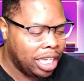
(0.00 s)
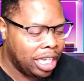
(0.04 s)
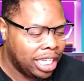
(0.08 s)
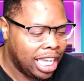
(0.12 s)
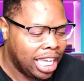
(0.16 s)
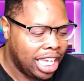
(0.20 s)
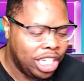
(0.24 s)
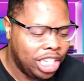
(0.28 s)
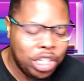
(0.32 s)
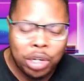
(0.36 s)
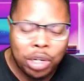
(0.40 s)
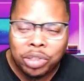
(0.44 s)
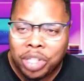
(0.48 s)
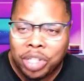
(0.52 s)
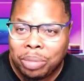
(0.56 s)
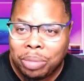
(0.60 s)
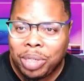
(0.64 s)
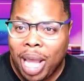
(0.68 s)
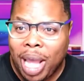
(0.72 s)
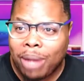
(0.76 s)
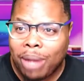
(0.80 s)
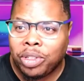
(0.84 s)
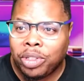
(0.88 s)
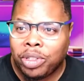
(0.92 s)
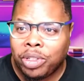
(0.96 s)
you know,
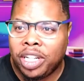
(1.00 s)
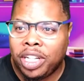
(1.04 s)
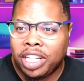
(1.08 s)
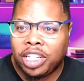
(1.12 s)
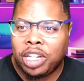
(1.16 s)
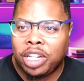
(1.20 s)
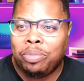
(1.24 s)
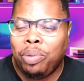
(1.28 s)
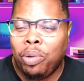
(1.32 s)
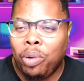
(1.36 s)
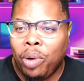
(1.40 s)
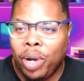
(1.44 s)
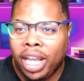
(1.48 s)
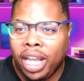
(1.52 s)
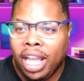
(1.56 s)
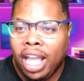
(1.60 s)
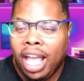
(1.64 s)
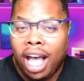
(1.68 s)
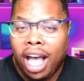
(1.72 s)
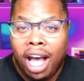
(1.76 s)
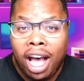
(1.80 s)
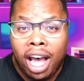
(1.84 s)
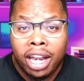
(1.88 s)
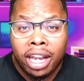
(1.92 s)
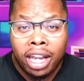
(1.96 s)
sometimes you get to the point,
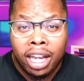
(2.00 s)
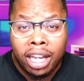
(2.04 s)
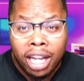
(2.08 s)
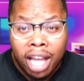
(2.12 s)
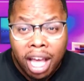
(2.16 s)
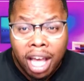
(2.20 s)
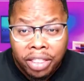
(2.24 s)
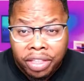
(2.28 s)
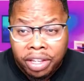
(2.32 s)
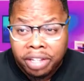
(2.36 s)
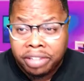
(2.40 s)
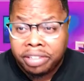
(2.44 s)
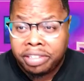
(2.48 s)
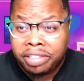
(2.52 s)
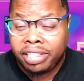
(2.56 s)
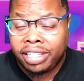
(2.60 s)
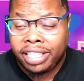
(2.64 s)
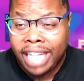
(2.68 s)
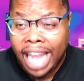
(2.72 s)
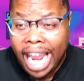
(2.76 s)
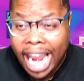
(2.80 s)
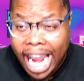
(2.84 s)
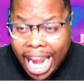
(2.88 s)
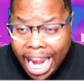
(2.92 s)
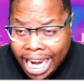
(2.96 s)
another
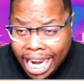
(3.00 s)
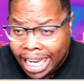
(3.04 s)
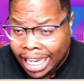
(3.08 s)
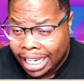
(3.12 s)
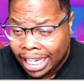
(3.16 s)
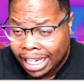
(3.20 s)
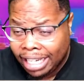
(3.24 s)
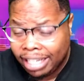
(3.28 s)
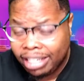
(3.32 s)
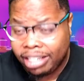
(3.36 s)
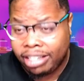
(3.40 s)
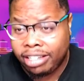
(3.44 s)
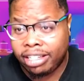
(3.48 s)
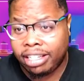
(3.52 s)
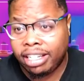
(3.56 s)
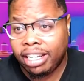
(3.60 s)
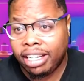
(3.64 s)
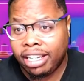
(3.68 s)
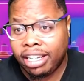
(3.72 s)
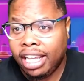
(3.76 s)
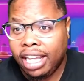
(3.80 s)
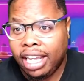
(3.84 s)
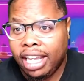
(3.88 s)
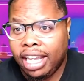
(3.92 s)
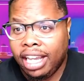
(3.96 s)
stage,
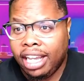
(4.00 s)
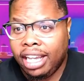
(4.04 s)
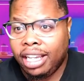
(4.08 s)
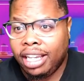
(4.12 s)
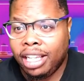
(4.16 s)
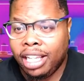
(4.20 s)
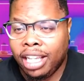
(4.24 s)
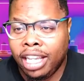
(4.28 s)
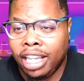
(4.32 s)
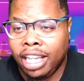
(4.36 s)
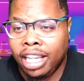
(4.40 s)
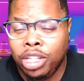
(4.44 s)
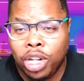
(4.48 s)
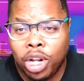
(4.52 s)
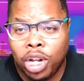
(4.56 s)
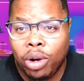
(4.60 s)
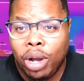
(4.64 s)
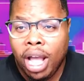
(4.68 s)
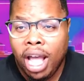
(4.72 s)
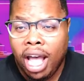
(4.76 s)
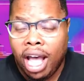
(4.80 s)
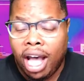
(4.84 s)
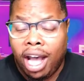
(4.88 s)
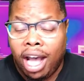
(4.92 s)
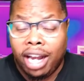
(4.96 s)
you know,
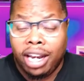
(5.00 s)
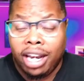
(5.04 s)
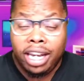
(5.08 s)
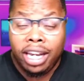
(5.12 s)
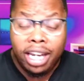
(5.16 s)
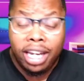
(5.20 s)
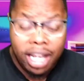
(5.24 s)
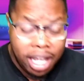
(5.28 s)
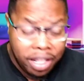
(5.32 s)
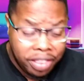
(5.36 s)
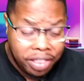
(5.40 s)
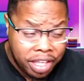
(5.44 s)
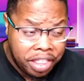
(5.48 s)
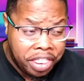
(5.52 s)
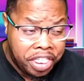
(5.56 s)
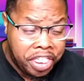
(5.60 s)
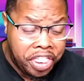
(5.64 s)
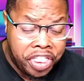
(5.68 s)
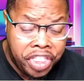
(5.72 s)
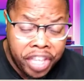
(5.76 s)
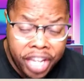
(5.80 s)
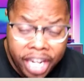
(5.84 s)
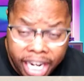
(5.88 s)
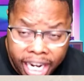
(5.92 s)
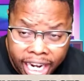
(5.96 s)
another
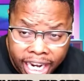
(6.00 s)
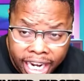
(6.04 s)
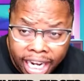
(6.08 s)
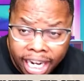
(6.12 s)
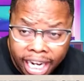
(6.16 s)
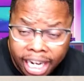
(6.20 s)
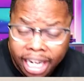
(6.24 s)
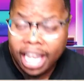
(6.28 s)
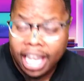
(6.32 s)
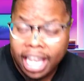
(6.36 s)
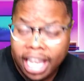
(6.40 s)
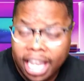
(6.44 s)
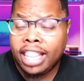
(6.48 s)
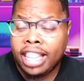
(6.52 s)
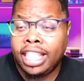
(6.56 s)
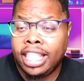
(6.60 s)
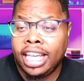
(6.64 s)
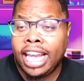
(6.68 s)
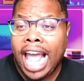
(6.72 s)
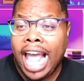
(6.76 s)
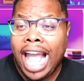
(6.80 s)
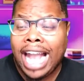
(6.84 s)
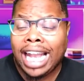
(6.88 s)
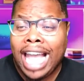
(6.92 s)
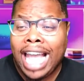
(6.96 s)
thing that
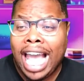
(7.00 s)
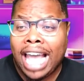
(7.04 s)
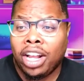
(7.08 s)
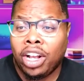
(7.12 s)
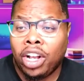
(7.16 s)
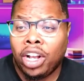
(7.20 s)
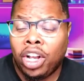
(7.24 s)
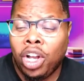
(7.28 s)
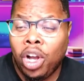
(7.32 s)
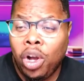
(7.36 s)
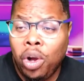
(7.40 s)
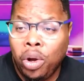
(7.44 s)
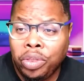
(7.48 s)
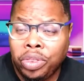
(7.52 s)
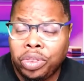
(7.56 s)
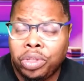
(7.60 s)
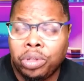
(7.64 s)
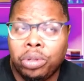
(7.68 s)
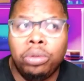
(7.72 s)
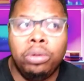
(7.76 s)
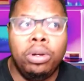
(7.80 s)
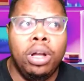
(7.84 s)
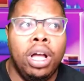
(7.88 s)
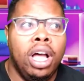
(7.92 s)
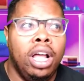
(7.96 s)
I got to go
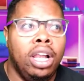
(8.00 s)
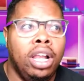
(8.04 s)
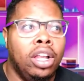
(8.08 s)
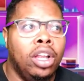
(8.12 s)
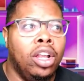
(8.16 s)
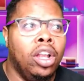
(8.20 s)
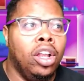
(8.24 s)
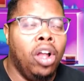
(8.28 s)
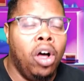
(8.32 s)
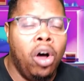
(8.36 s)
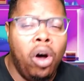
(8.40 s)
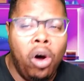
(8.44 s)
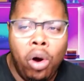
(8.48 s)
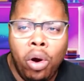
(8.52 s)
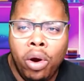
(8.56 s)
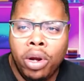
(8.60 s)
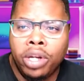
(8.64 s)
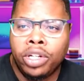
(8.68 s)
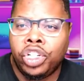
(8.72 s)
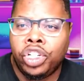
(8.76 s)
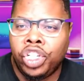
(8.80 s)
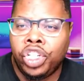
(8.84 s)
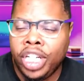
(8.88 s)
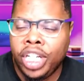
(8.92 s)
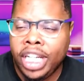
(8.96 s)
through. Lord
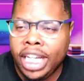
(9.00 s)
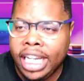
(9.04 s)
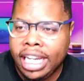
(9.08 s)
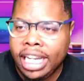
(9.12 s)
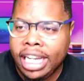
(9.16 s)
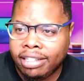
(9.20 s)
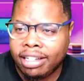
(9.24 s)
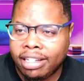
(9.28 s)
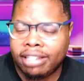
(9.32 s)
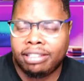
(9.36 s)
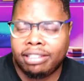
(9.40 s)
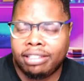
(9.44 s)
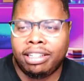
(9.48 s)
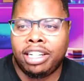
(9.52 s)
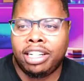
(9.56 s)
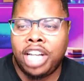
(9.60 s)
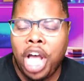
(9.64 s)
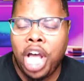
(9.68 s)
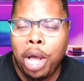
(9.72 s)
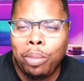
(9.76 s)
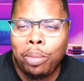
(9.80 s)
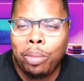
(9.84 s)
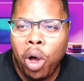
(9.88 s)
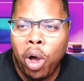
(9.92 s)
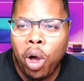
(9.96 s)
Jesus,
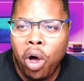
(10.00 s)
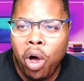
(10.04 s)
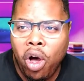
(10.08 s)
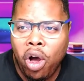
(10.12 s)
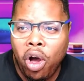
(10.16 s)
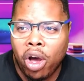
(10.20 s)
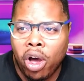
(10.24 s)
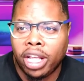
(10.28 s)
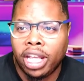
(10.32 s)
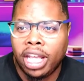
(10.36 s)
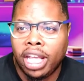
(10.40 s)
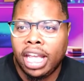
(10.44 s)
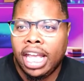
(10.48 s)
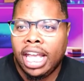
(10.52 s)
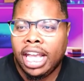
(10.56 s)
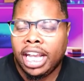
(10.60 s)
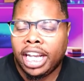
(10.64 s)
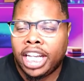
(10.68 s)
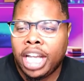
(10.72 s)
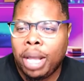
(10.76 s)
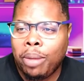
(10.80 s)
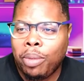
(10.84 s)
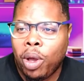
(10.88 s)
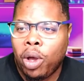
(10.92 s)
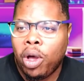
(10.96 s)
come on.
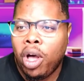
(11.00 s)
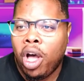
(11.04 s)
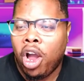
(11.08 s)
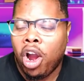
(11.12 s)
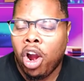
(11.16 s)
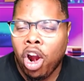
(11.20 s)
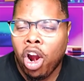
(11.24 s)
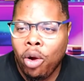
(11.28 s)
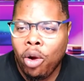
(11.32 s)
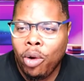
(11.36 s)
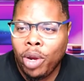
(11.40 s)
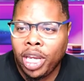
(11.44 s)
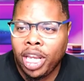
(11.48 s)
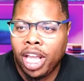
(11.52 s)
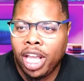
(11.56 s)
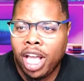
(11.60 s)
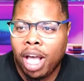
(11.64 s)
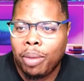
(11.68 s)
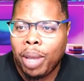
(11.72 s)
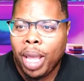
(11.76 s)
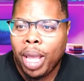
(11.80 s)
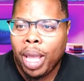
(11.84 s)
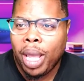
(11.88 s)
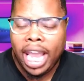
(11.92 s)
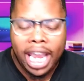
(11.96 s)
Come on, hurry
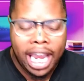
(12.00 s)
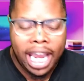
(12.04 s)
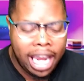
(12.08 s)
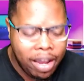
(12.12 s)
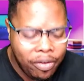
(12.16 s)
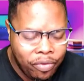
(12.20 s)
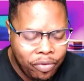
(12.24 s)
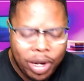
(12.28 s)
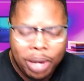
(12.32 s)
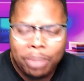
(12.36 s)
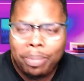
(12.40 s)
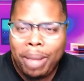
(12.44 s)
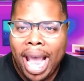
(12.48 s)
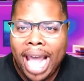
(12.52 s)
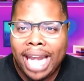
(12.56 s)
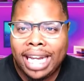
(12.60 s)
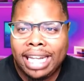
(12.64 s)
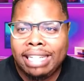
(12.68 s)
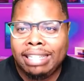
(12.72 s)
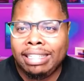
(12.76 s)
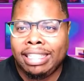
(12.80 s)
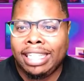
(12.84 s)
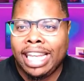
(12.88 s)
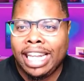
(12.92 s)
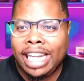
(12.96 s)
up.
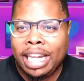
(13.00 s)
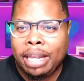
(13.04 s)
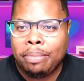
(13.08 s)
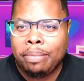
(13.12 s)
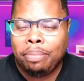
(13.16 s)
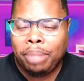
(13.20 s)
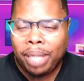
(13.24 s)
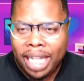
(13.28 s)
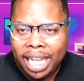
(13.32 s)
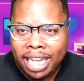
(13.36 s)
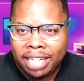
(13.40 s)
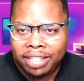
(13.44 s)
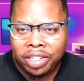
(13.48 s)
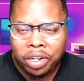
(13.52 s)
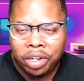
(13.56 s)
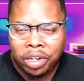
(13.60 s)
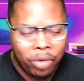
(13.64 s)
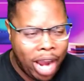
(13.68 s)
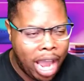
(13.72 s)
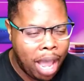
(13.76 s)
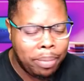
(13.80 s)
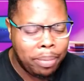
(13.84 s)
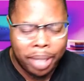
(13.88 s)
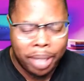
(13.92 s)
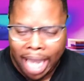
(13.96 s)
Everybody's getting blessed
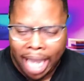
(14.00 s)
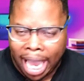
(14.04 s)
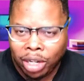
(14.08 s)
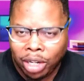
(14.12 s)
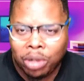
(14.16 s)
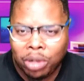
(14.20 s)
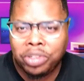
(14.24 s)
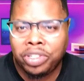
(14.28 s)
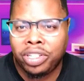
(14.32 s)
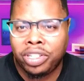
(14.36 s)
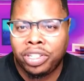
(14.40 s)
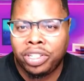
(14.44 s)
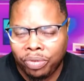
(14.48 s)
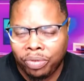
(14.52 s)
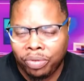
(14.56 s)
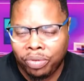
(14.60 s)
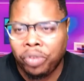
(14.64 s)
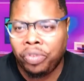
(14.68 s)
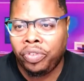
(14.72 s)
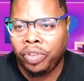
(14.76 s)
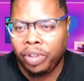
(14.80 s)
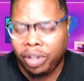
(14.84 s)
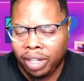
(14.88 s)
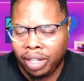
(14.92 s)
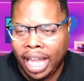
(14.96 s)
around me. I know some of you
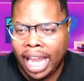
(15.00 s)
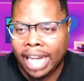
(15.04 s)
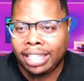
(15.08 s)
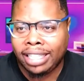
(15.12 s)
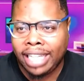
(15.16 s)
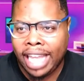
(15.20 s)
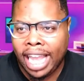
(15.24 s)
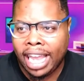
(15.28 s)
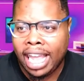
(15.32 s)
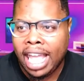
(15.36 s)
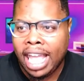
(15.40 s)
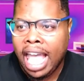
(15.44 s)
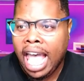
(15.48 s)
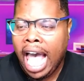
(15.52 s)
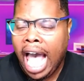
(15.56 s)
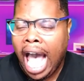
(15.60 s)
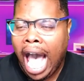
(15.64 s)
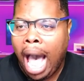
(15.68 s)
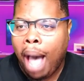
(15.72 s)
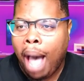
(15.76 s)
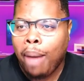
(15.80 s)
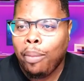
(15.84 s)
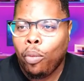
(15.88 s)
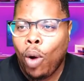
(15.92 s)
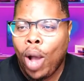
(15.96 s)
feel like that.
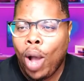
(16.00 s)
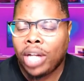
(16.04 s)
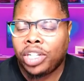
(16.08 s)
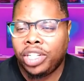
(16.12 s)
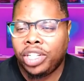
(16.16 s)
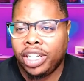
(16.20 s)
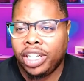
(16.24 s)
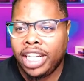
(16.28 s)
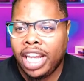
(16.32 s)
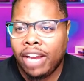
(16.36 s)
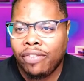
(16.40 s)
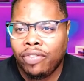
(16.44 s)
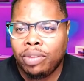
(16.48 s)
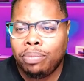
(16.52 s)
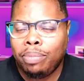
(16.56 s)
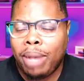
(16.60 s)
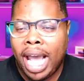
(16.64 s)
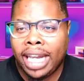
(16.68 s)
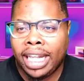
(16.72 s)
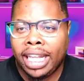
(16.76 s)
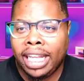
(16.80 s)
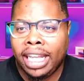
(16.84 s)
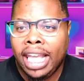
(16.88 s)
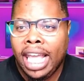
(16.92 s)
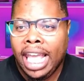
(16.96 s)
I'm watching
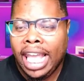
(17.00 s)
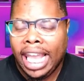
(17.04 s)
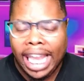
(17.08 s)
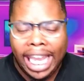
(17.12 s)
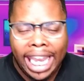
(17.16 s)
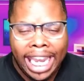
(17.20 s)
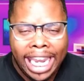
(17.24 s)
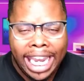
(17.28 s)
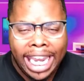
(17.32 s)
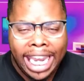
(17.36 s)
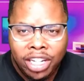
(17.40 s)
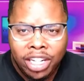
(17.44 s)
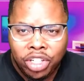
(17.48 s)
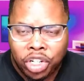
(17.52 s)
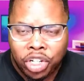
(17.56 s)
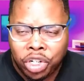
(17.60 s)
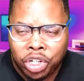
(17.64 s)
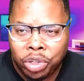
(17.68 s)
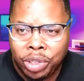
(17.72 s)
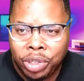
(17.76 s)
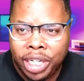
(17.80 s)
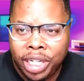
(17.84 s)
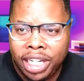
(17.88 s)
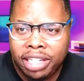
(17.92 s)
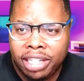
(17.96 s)
everybody
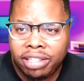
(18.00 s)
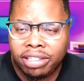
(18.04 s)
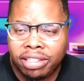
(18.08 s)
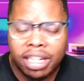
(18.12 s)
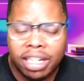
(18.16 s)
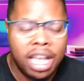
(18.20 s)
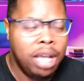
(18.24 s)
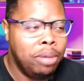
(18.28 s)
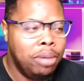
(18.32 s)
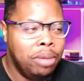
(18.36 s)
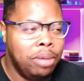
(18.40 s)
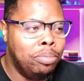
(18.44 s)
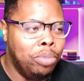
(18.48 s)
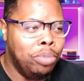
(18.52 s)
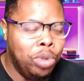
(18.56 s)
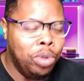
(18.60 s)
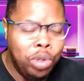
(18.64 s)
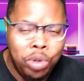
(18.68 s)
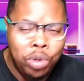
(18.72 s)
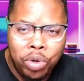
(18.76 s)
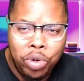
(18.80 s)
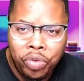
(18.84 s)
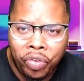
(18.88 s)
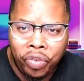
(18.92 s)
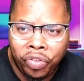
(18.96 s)
increase,
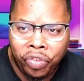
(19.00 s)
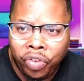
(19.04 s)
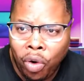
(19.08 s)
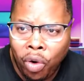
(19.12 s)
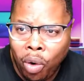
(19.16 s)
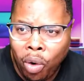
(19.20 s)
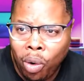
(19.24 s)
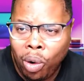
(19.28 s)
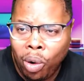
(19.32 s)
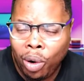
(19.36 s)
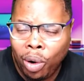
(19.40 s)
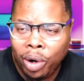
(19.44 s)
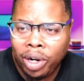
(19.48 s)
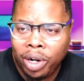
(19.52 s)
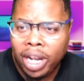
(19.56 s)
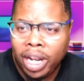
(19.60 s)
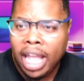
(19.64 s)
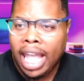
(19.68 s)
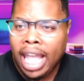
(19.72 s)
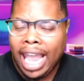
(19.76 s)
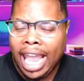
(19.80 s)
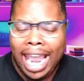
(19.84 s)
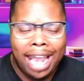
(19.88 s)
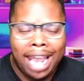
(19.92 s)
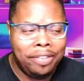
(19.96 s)
move forward,
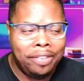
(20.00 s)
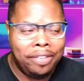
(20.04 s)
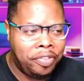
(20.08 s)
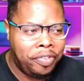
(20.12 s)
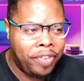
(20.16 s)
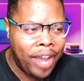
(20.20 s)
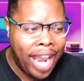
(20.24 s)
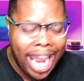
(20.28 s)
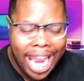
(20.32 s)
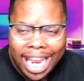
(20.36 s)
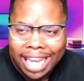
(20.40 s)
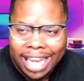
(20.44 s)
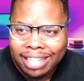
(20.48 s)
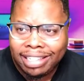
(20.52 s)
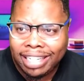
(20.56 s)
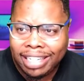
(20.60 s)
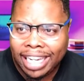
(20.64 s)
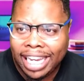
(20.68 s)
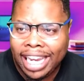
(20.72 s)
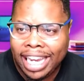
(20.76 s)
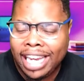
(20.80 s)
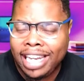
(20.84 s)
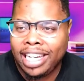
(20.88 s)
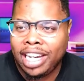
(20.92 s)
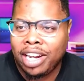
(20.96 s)
advance
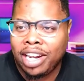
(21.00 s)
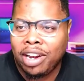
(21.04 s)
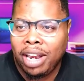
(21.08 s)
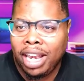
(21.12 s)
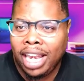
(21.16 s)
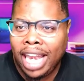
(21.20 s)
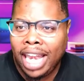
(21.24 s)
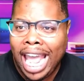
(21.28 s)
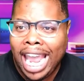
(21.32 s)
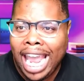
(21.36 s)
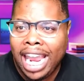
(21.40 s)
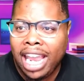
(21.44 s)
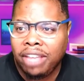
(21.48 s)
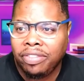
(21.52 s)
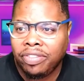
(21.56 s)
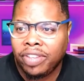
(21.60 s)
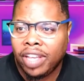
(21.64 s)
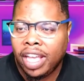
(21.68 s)
in their life.